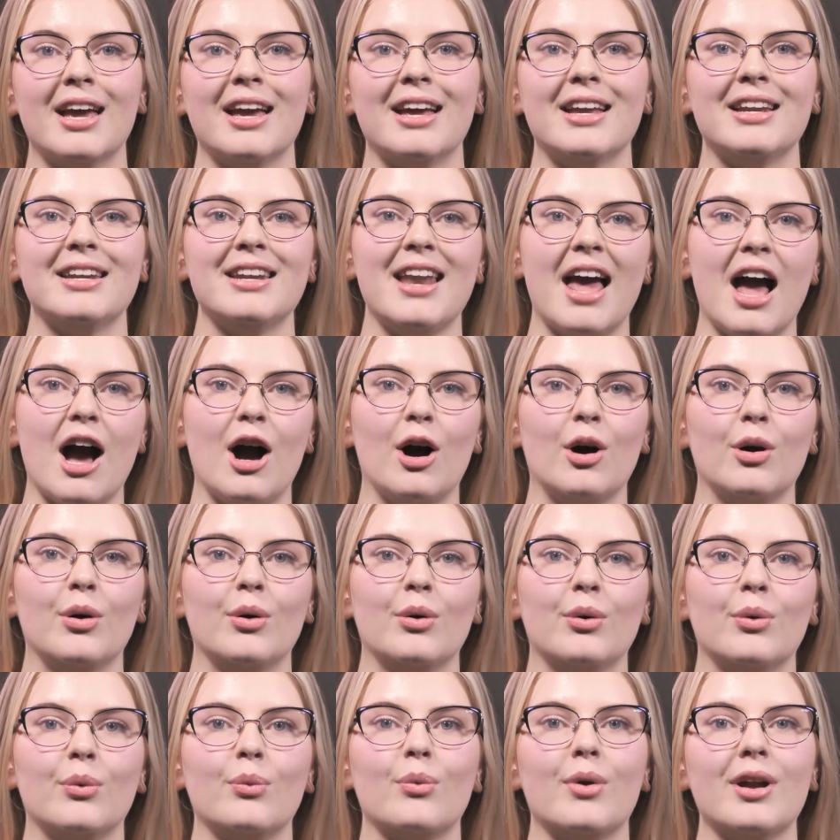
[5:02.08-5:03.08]
Now,
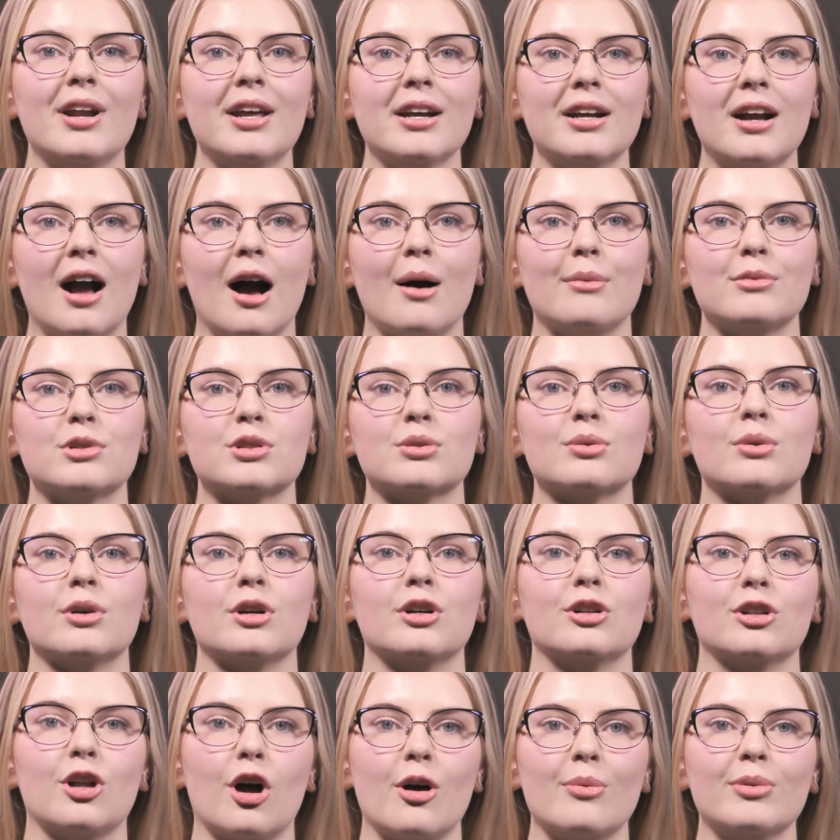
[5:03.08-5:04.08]
When it comes to a
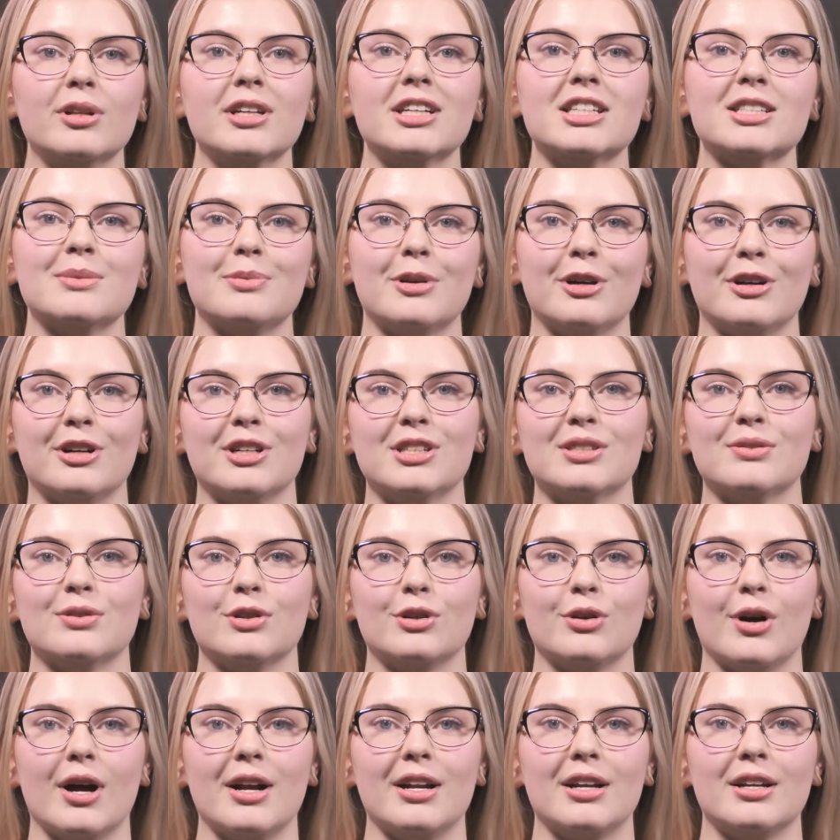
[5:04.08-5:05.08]
global experience for
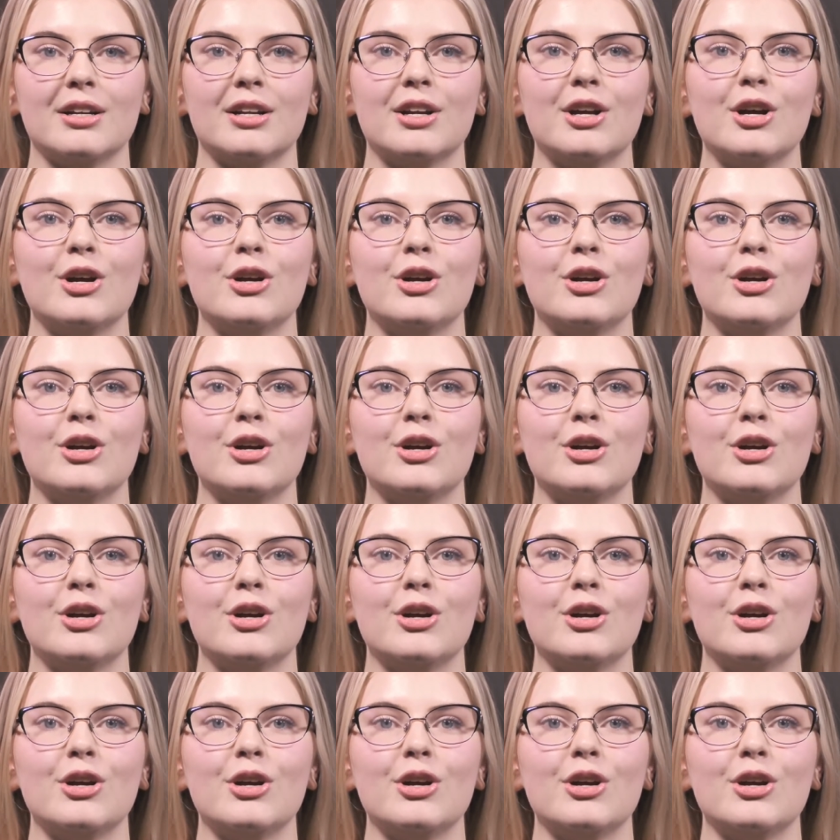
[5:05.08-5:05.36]
credit,